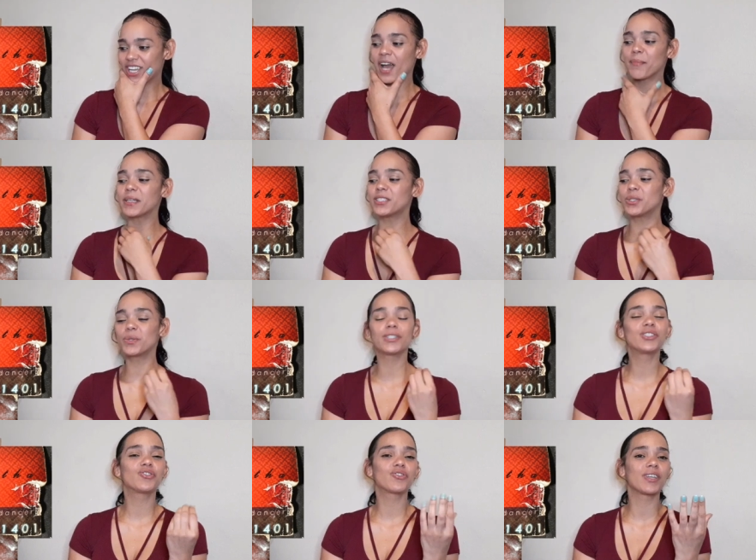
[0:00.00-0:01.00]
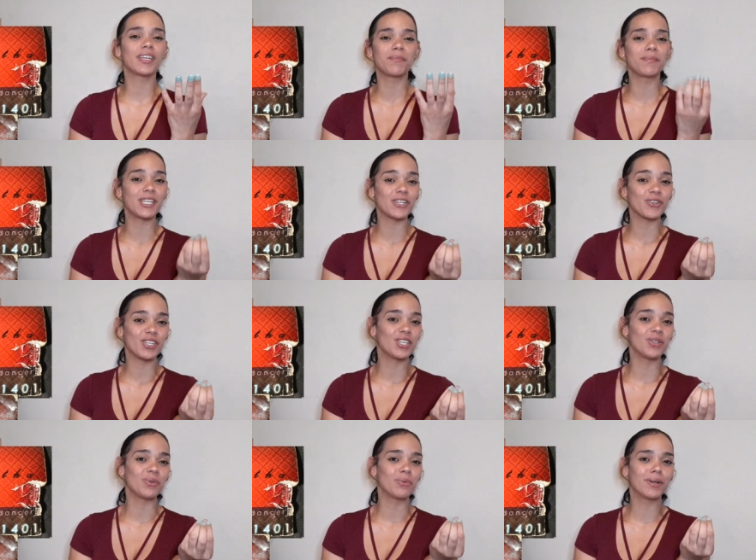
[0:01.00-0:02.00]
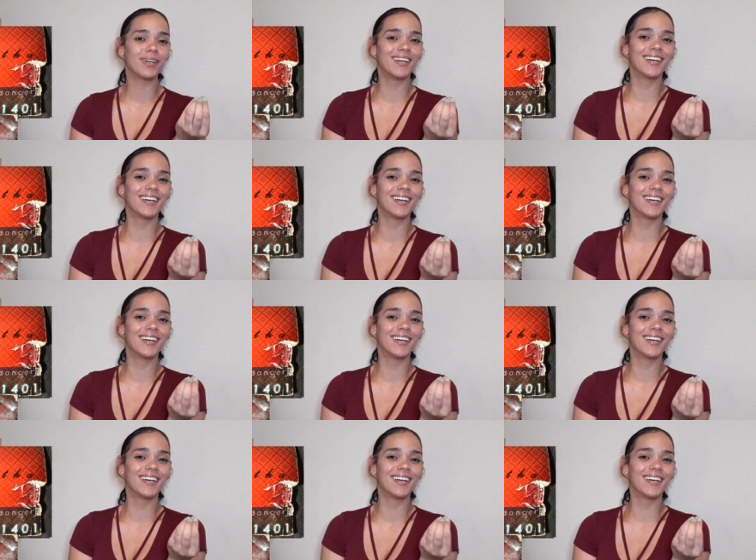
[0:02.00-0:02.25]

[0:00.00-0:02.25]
Coming to a dream near you.